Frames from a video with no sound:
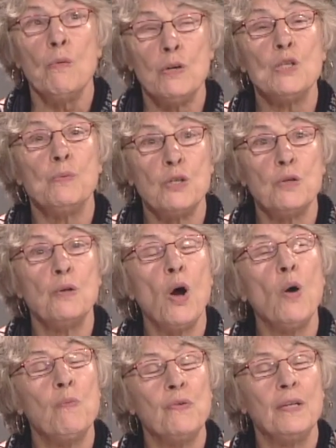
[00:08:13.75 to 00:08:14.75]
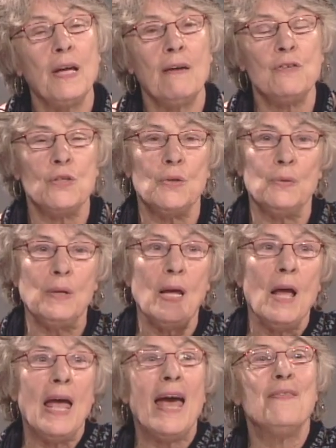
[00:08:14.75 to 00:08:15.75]
which we should hopefully have
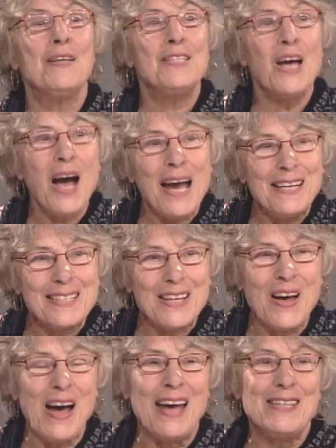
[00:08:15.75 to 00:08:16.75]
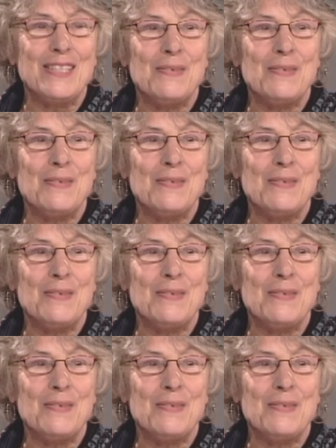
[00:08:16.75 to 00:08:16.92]
soon, and the tide is high,